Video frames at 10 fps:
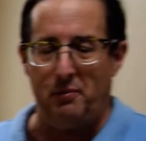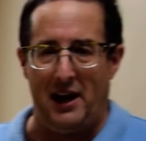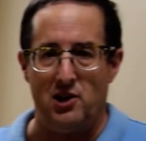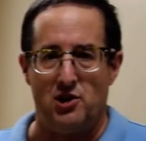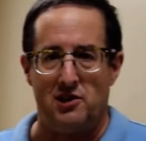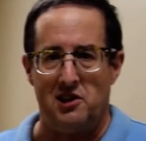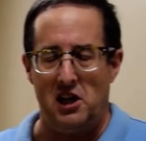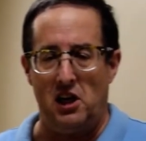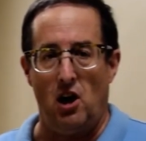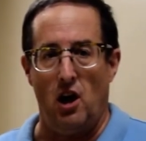of patients
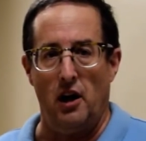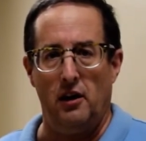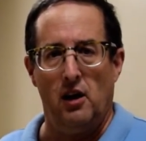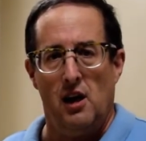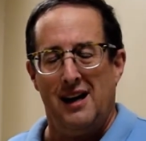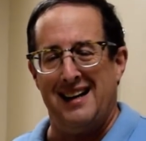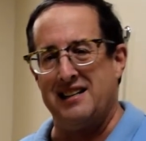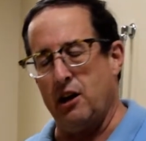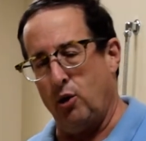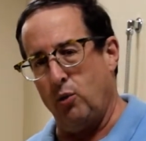decon
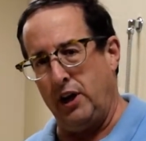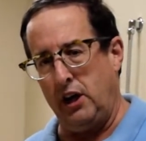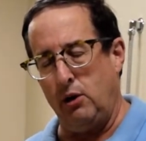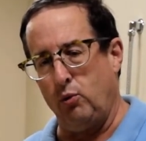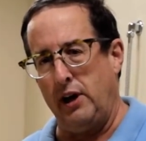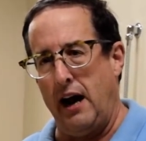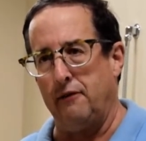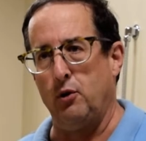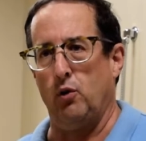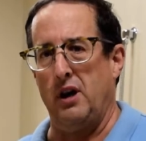until we would
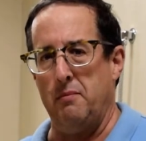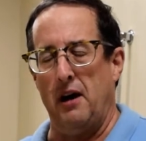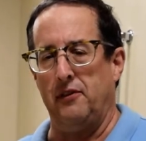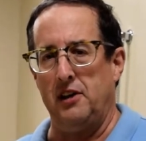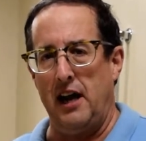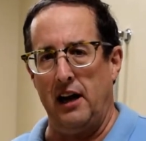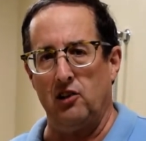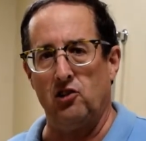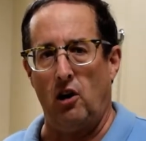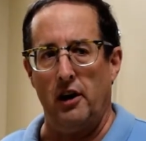have to worry about the tank
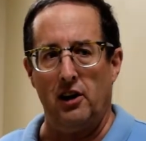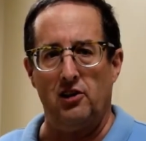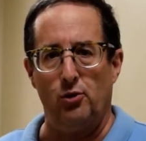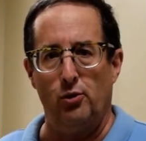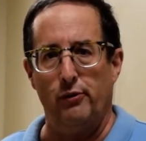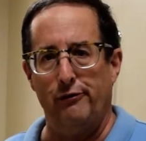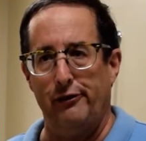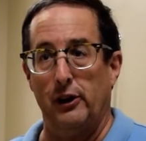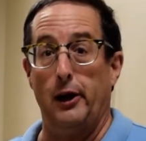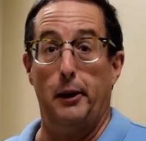starting to
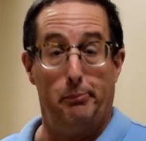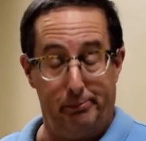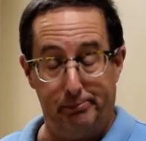fill up.